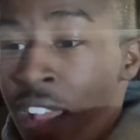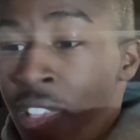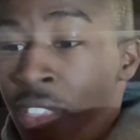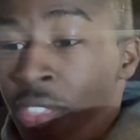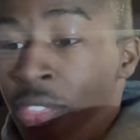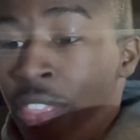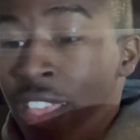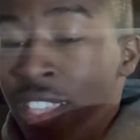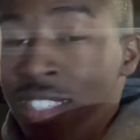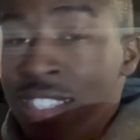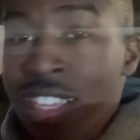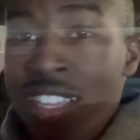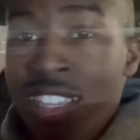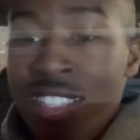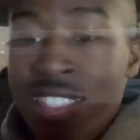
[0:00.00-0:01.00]
This
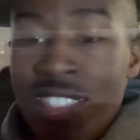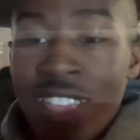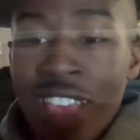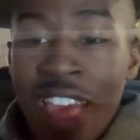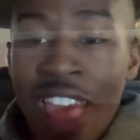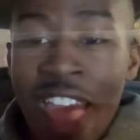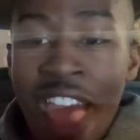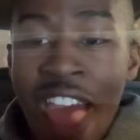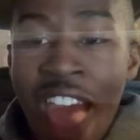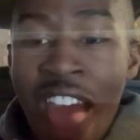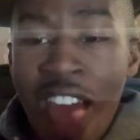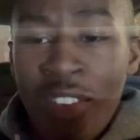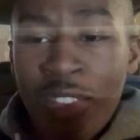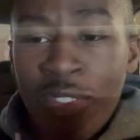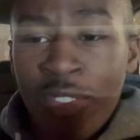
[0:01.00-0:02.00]
is
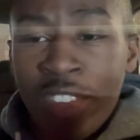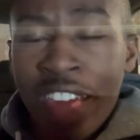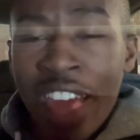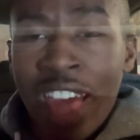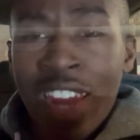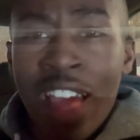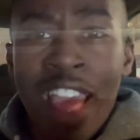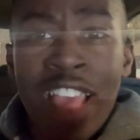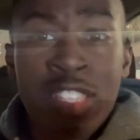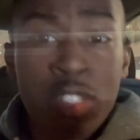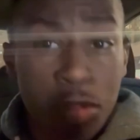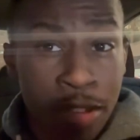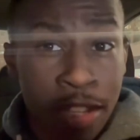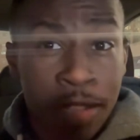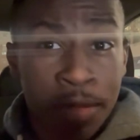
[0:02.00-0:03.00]
Afghan ice
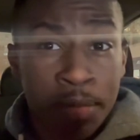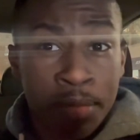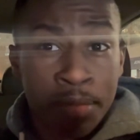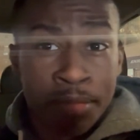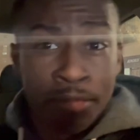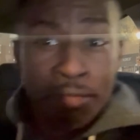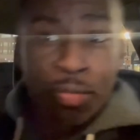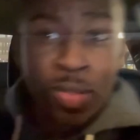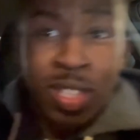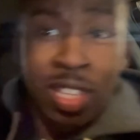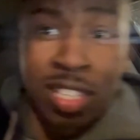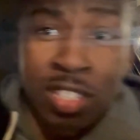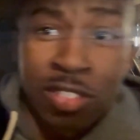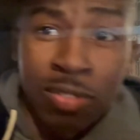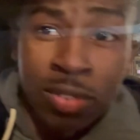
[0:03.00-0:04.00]
cream.
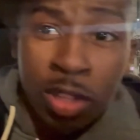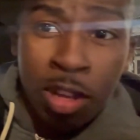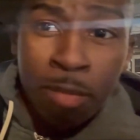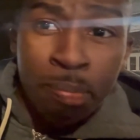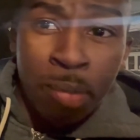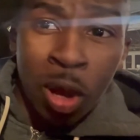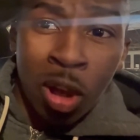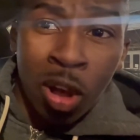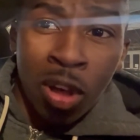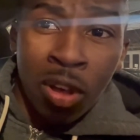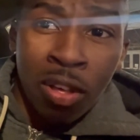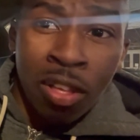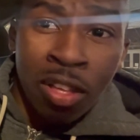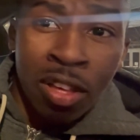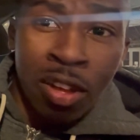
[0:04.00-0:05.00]
This is from the Kabul
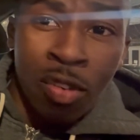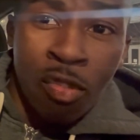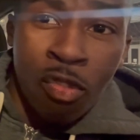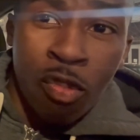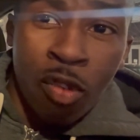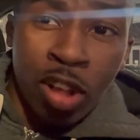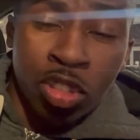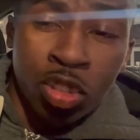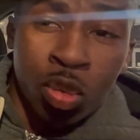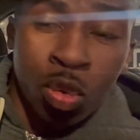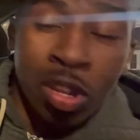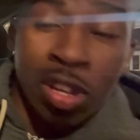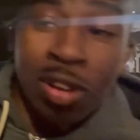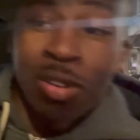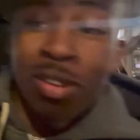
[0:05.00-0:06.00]
Fresh
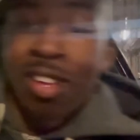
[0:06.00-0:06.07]
Grill.